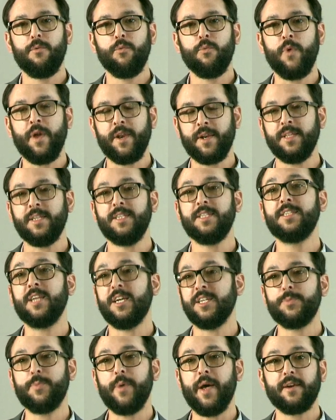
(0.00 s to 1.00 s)
readily
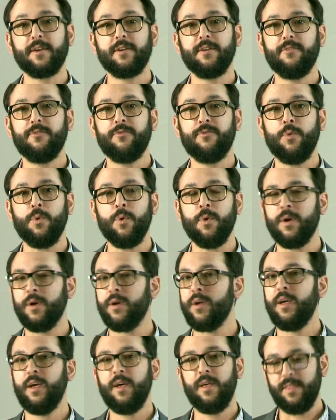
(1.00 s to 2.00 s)
suspect
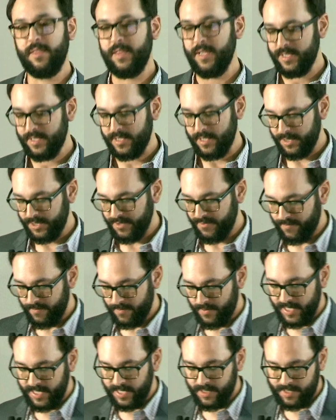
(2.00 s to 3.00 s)
for
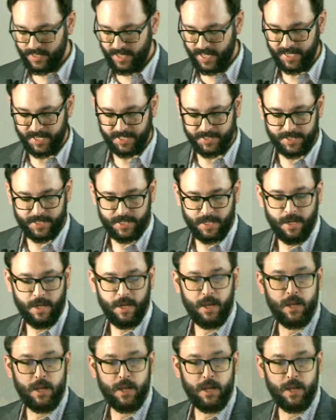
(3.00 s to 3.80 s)
these things.